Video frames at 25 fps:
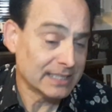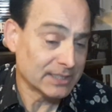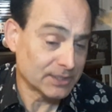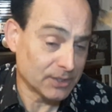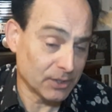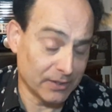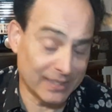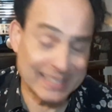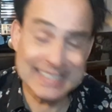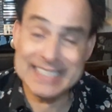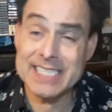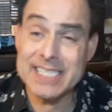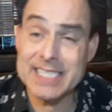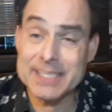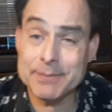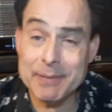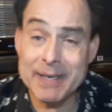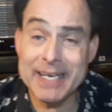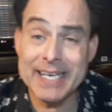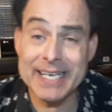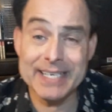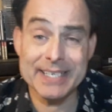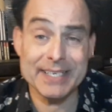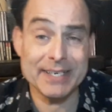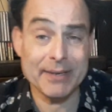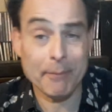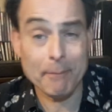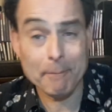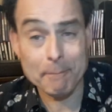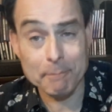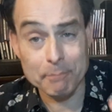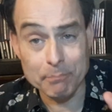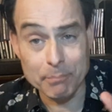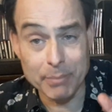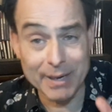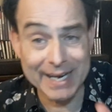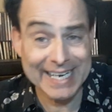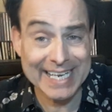So this has been
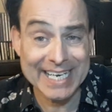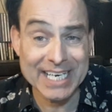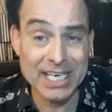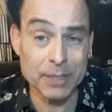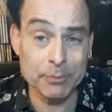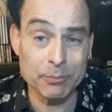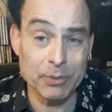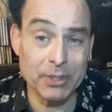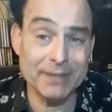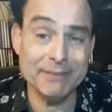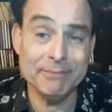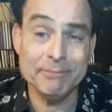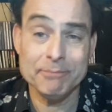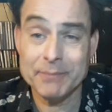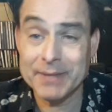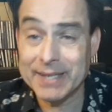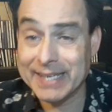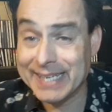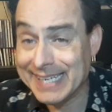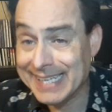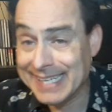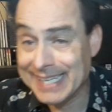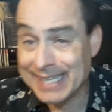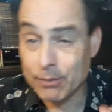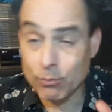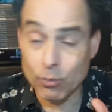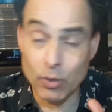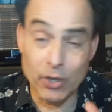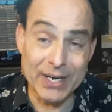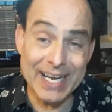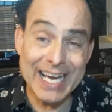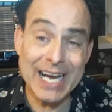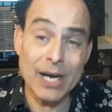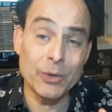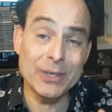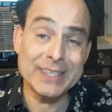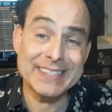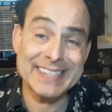Benny Goodman. We're
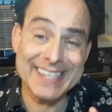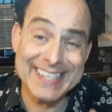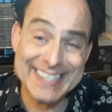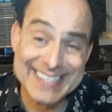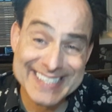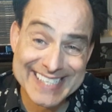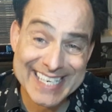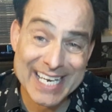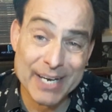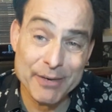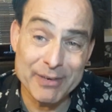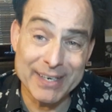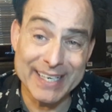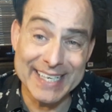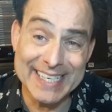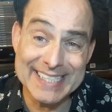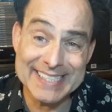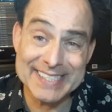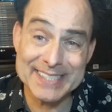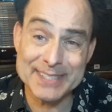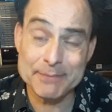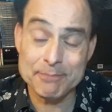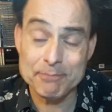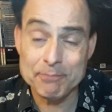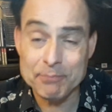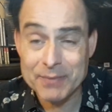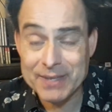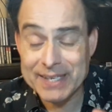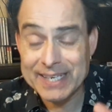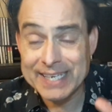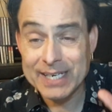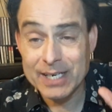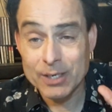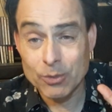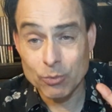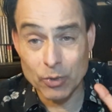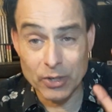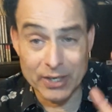now into the 70s.
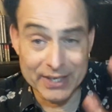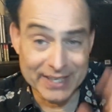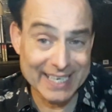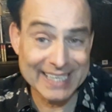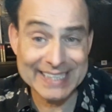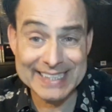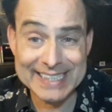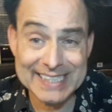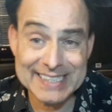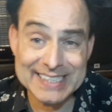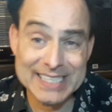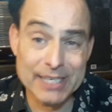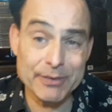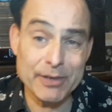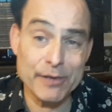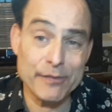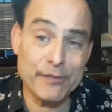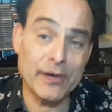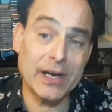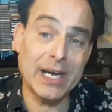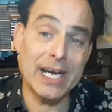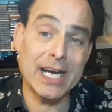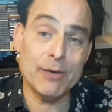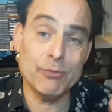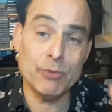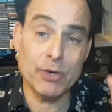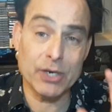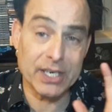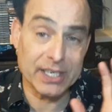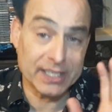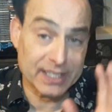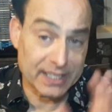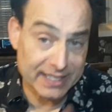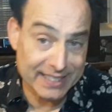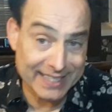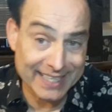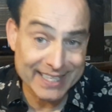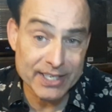We're in 1975. We're
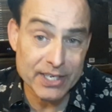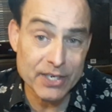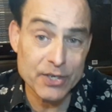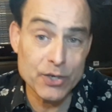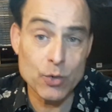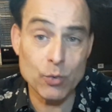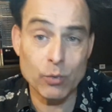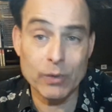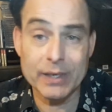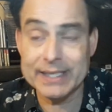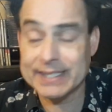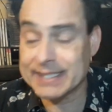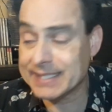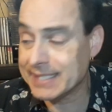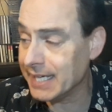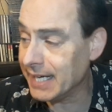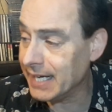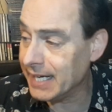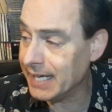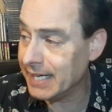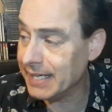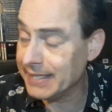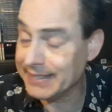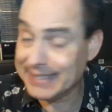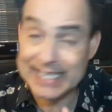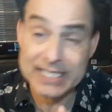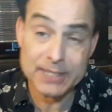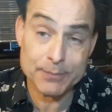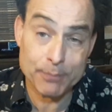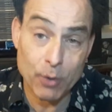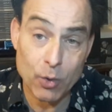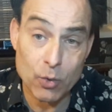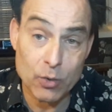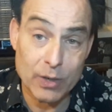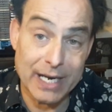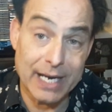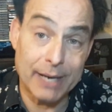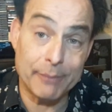going to continue with next
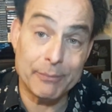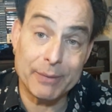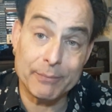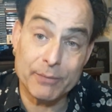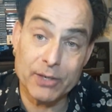program.